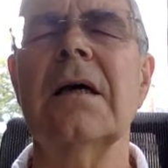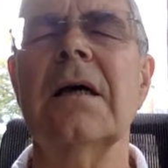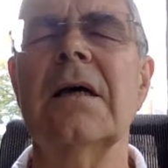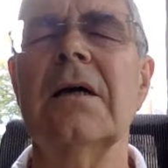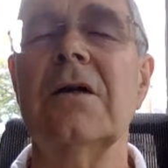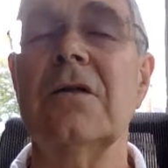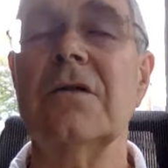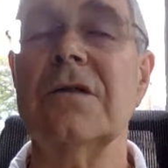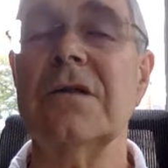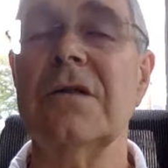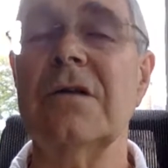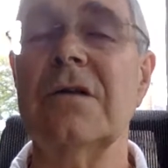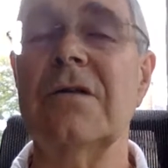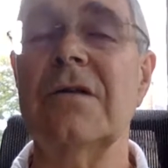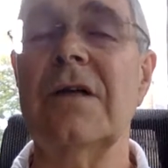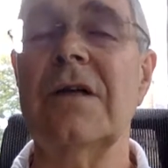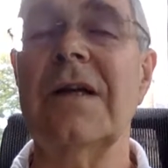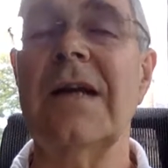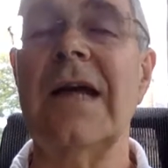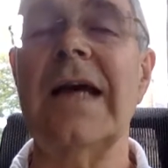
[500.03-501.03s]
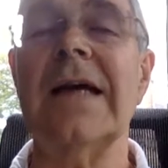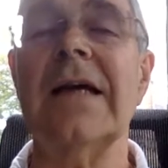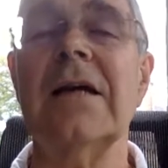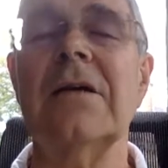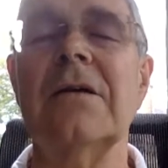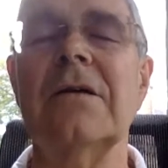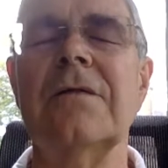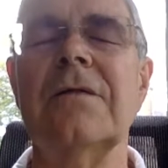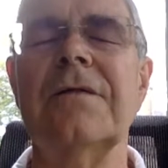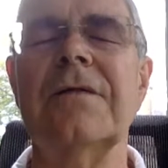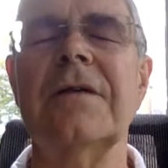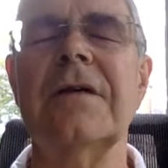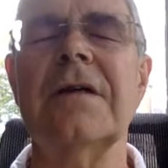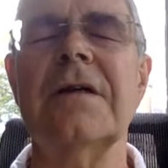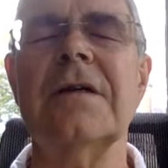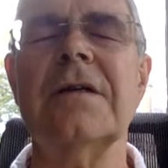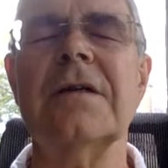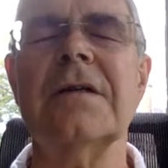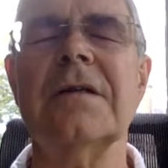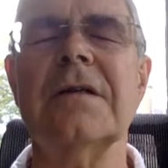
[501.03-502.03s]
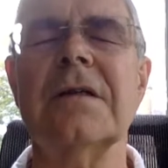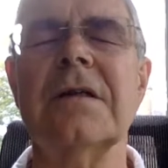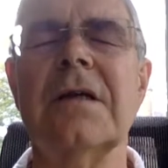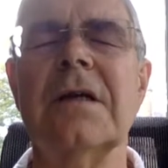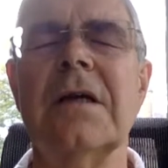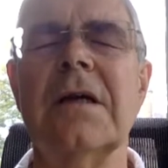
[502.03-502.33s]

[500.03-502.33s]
and also in the neck and the face.